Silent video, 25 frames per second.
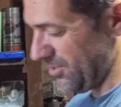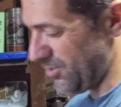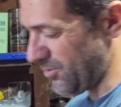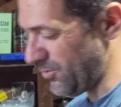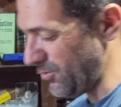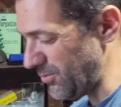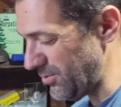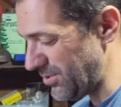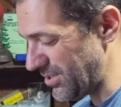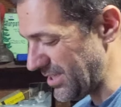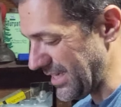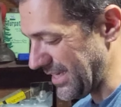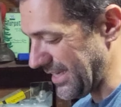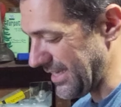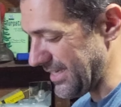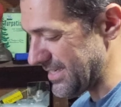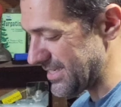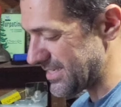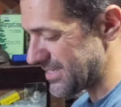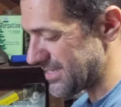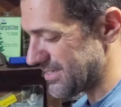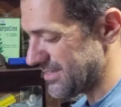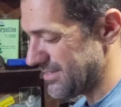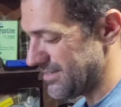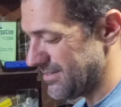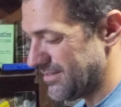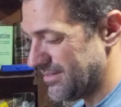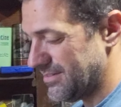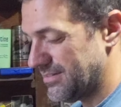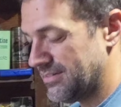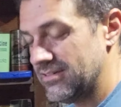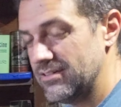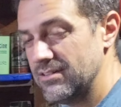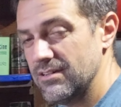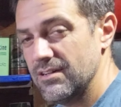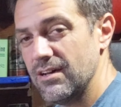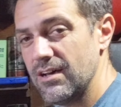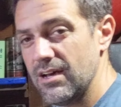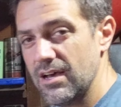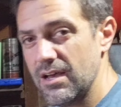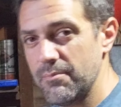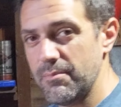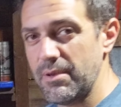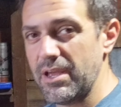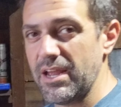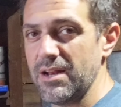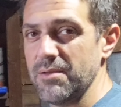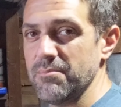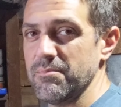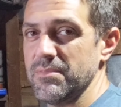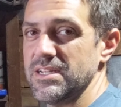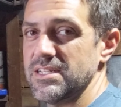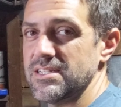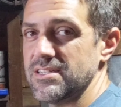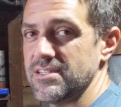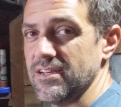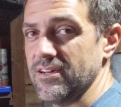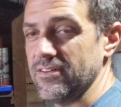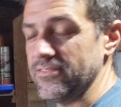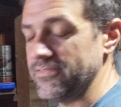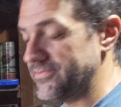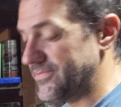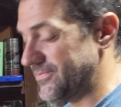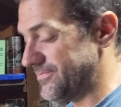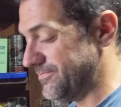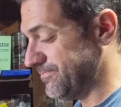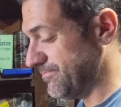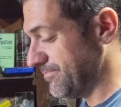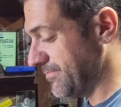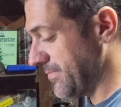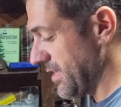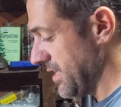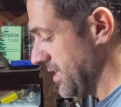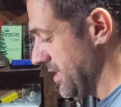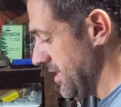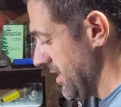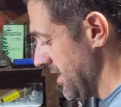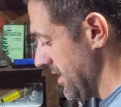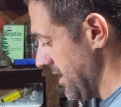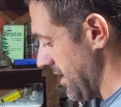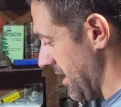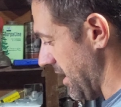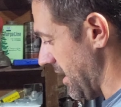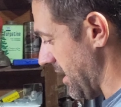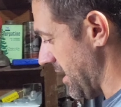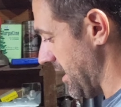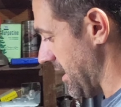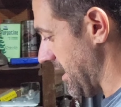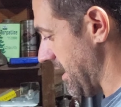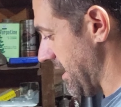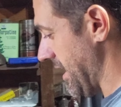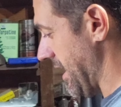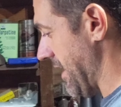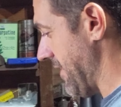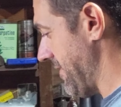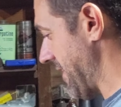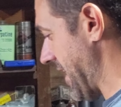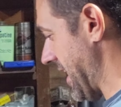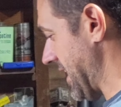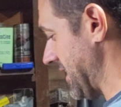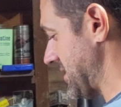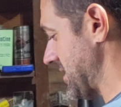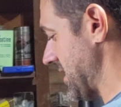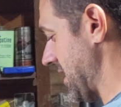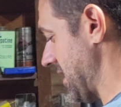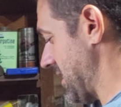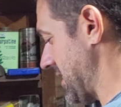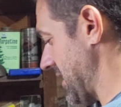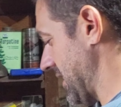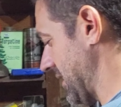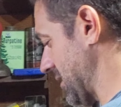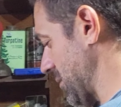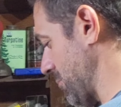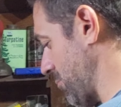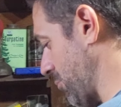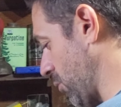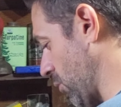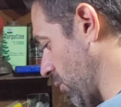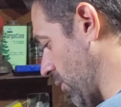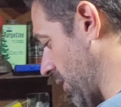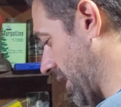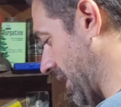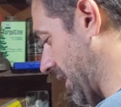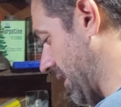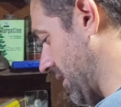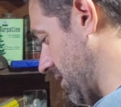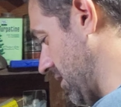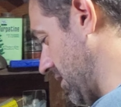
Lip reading: the cool thing is, I made it myself. And that's, I think, the point